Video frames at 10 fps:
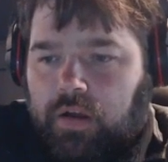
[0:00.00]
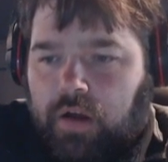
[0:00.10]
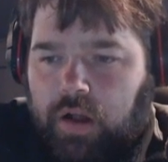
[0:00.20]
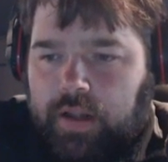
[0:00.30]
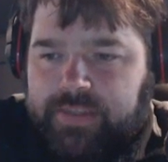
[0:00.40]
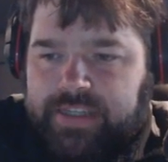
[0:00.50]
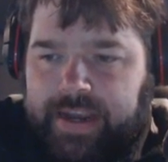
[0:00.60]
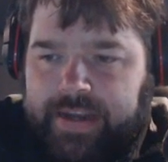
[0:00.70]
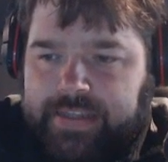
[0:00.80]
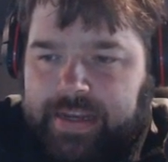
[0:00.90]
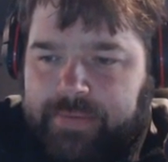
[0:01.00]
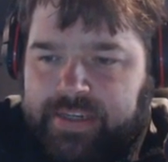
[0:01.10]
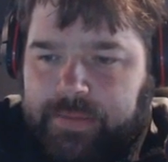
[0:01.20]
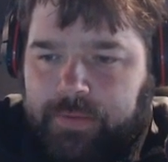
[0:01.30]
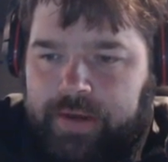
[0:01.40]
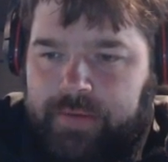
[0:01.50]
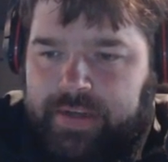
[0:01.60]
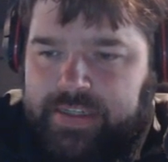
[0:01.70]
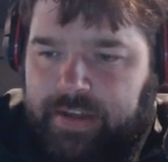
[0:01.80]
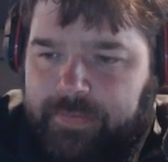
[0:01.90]
All I'm saying is that I'm disappointed in
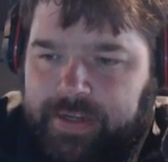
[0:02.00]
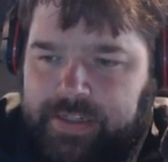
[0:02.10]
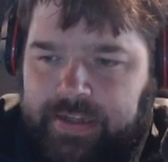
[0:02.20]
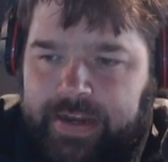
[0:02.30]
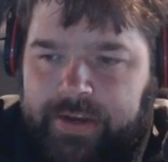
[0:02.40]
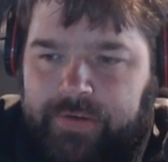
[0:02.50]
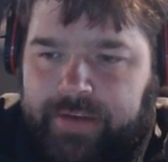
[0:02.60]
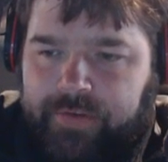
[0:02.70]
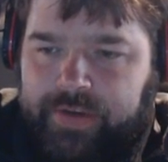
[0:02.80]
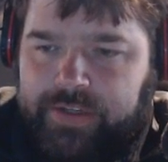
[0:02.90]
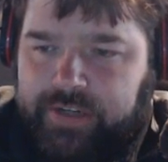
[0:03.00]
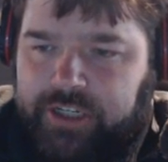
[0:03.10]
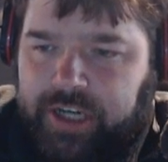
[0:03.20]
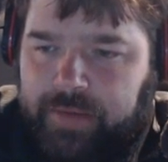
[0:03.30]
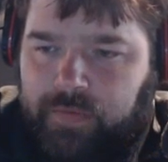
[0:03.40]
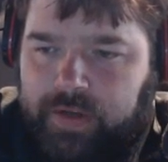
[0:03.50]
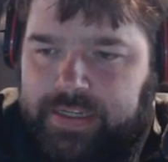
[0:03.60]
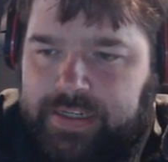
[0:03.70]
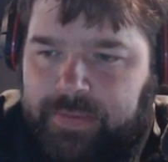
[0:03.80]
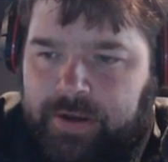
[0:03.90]
myself because a lady who never went to a gym once
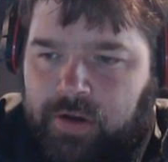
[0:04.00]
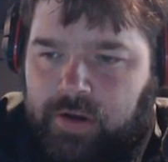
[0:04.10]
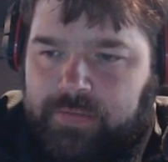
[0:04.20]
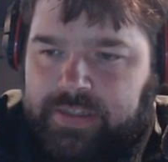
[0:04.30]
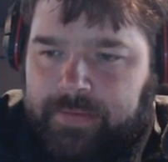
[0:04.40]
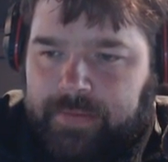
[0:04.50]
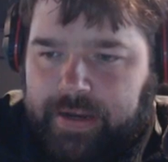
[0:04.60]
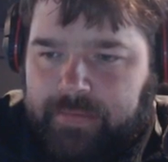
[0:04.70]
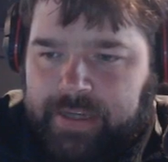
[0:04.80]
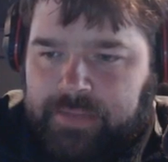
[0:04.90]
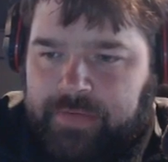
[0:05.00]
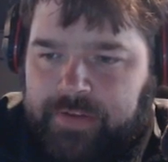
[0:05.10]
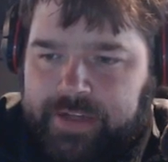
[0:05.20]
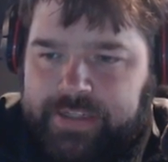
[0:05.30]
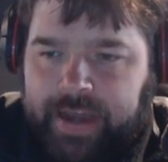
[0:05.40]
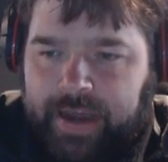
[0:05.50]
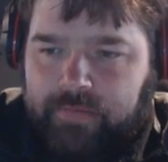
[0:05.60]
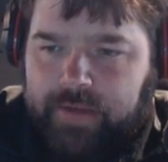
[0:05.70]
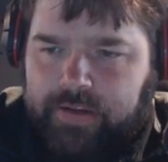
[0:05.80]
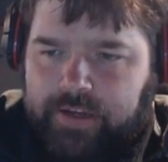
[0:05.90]
has better arms than me. Makes me very sad.
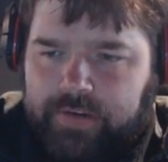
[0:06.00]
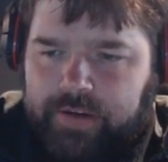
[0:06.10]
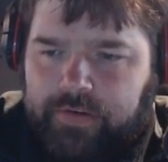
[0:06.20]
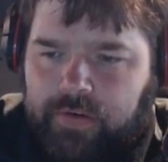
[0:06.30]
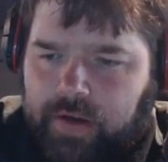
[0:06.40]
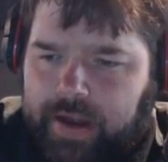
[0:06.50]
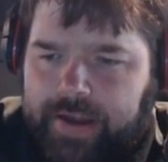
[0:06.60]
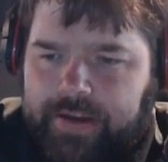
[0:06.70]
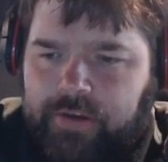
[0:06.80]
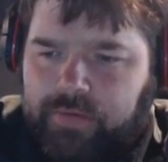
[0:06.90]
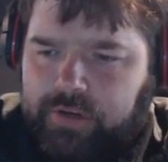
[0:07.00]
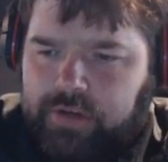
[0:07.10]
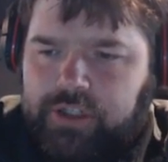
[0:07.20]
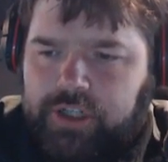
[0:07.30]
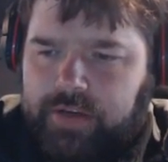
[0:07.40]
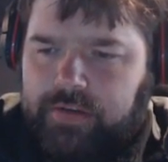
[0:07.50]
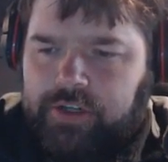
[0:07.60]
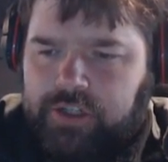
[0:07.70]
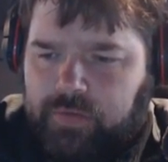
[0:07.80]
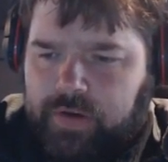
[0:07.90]
Well, you can, Jorge. You you should you
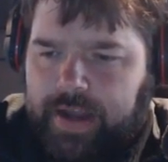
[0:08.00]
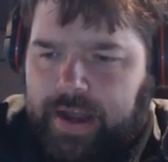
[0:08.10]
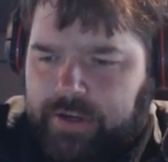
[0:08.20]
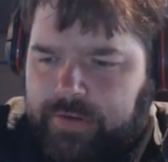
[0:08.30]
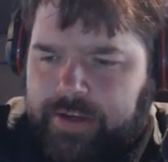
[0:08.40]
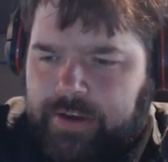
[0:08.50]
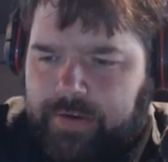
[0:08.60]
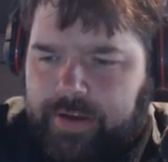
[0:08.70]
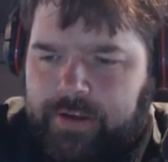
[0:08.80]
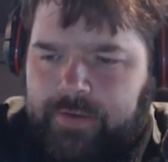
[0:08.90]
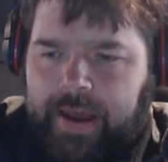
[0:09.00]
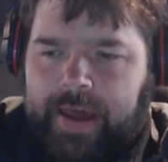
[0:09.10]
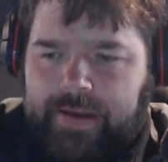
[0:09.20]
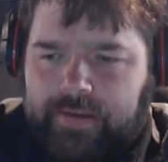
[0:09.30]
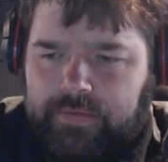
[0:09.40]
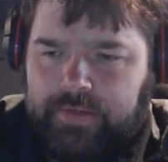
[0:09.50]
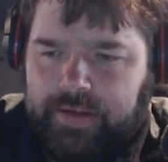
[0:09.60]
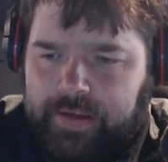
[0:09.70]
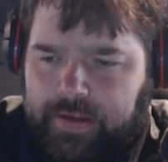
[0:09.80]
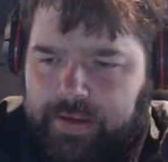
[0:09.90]
should work out. You can do it. You got it.
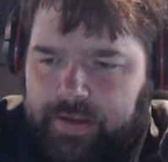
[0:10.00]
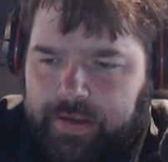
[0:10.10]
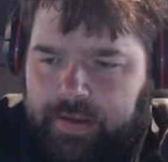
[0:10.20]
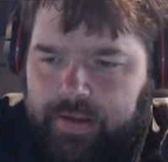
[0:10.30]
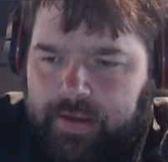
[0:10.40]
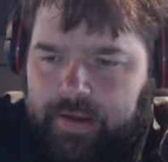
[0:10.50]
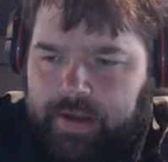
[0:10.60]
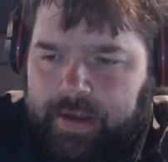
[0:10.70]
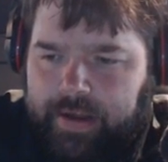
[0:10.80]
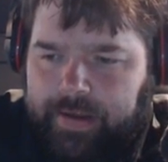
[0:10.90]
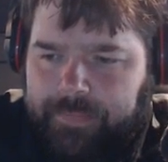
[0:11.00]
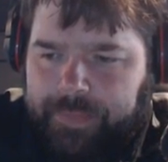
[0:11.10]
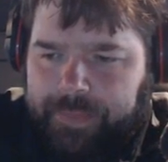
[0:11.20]
Um.